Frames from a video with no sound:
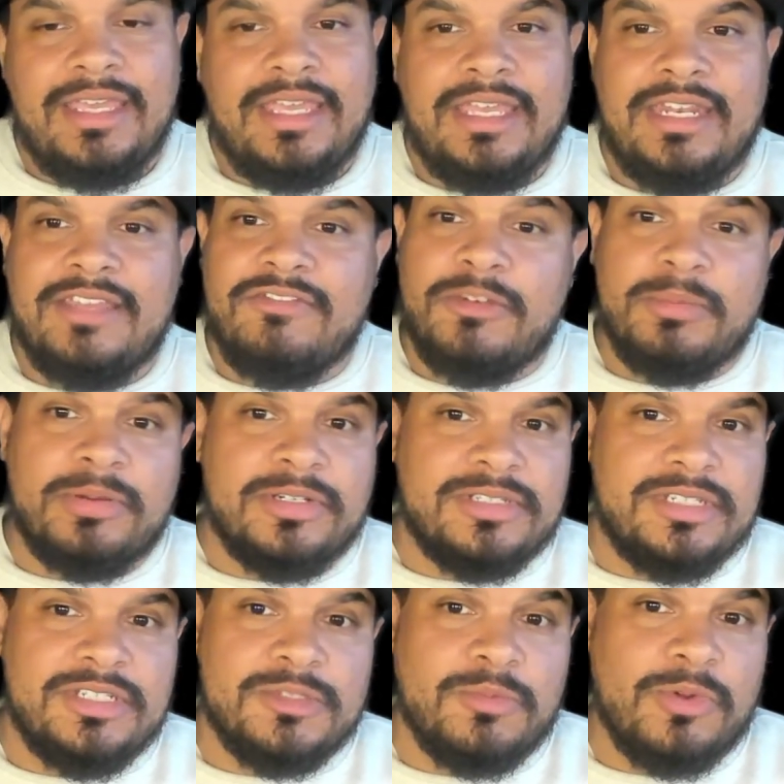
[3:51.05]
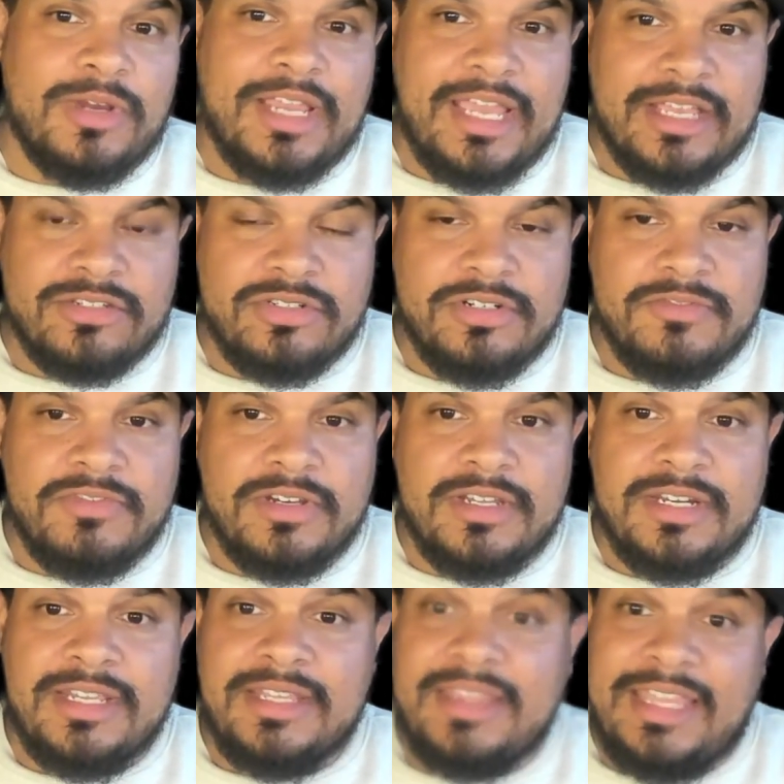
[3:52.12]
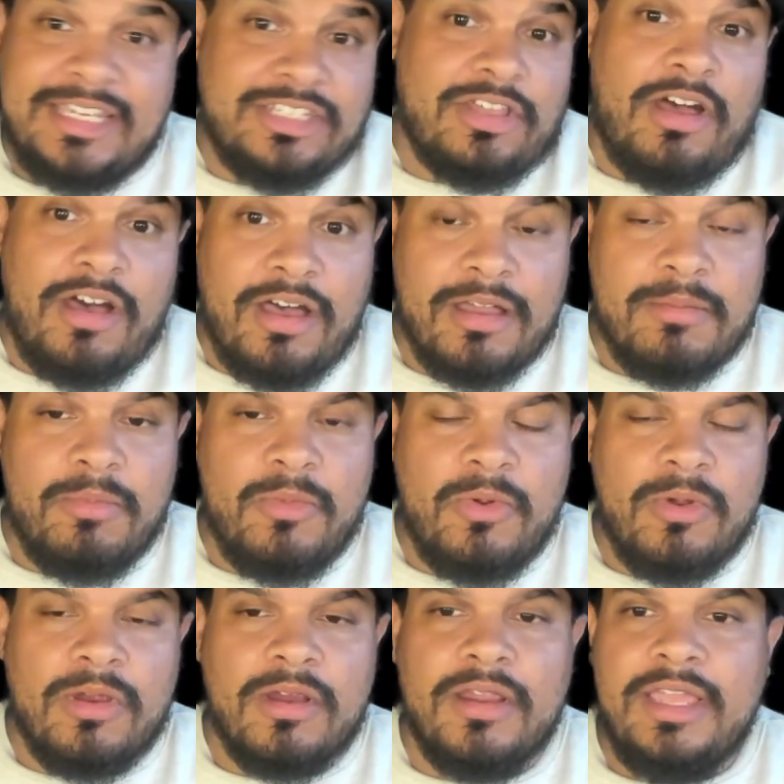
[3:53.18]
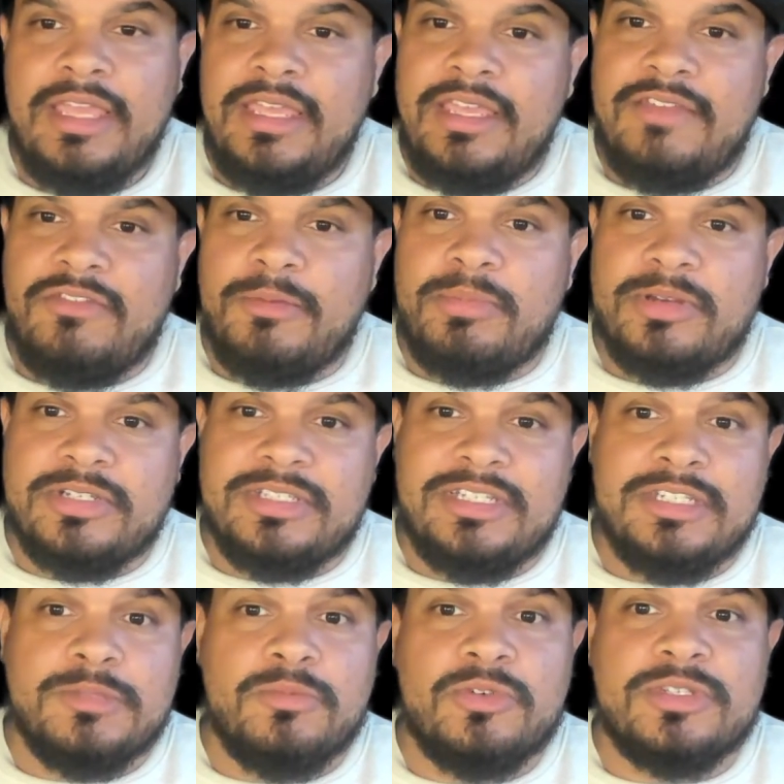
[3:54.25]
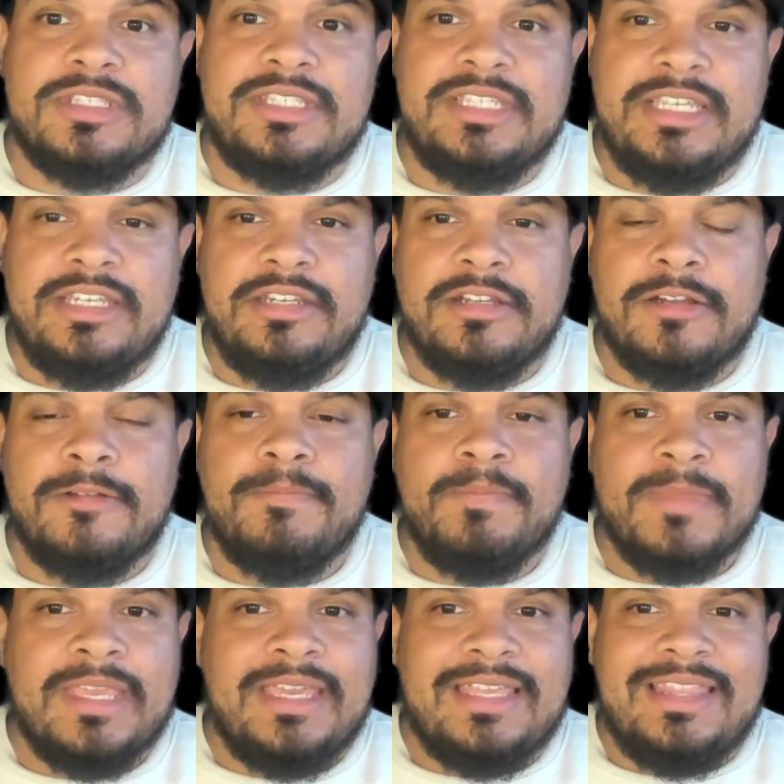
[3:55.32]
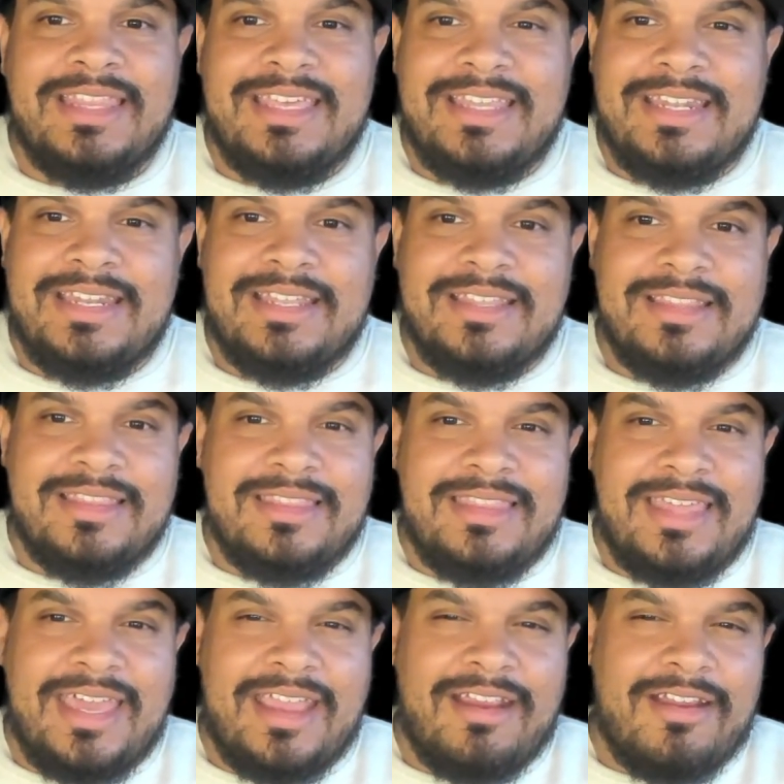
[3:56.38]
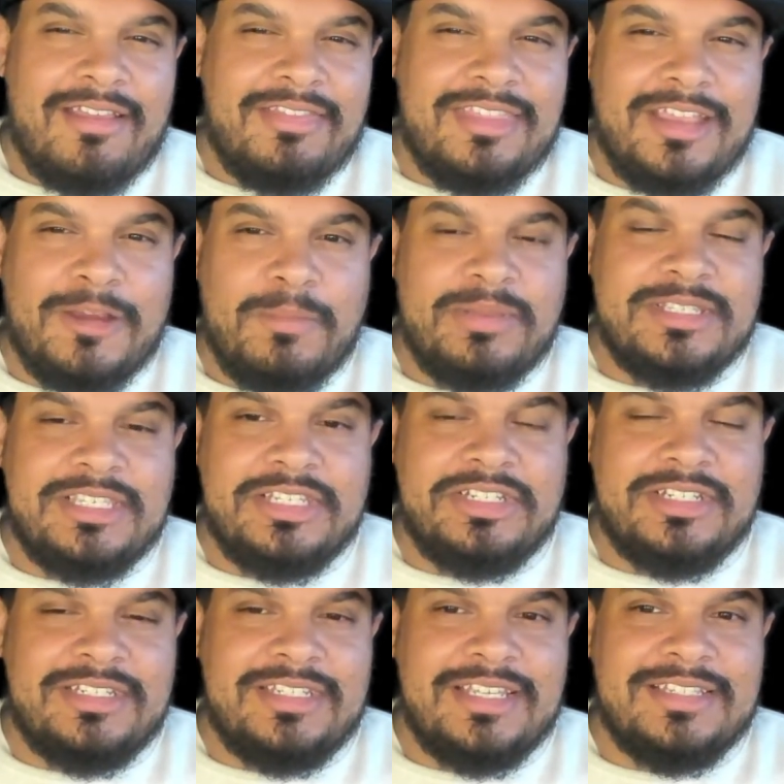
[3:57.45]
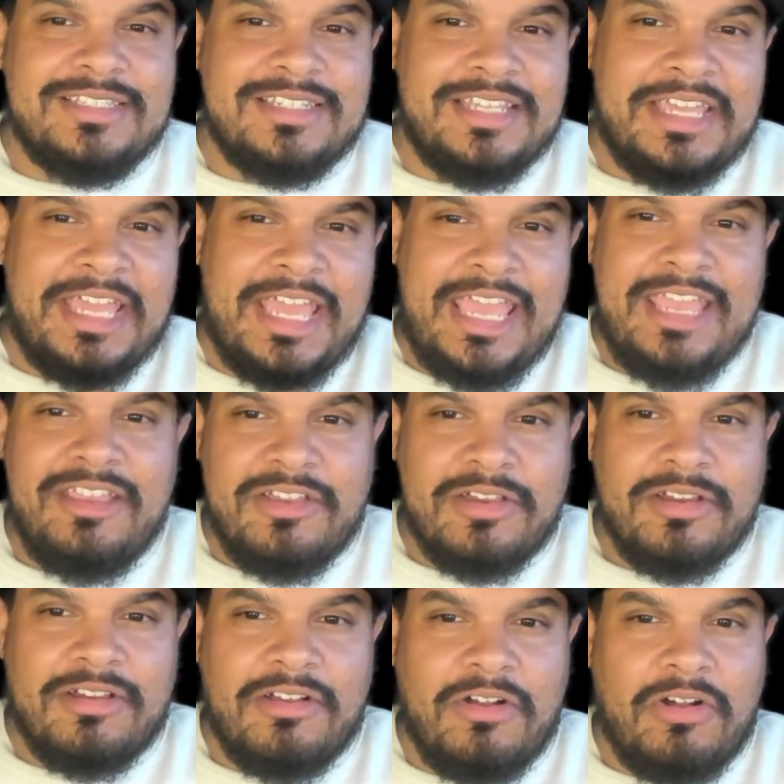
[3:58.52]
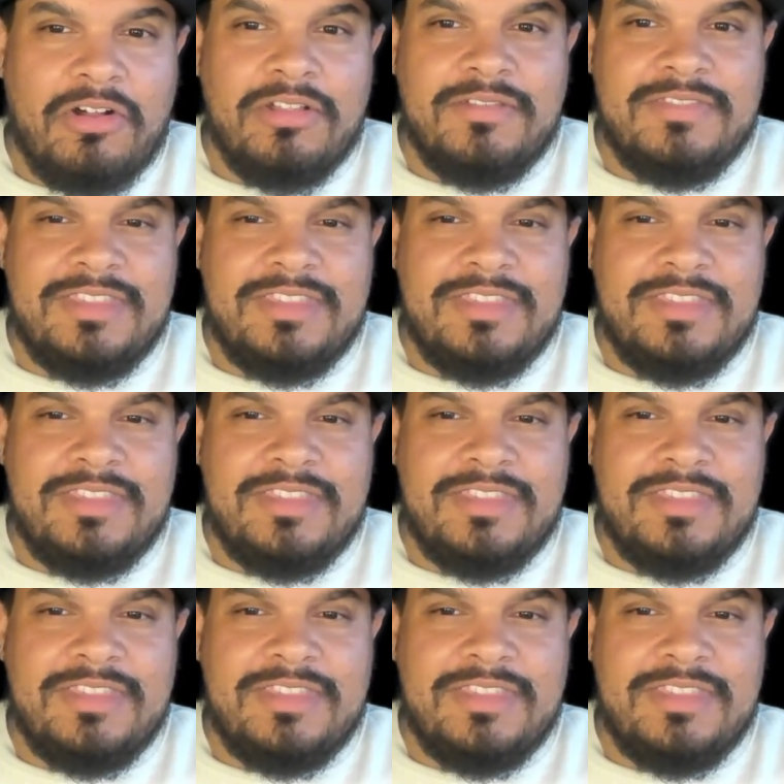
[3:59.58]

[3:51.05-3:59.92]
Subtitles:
And if a person is more extroverted, they talk more. If a person is more senior, then their position tends to anchor all of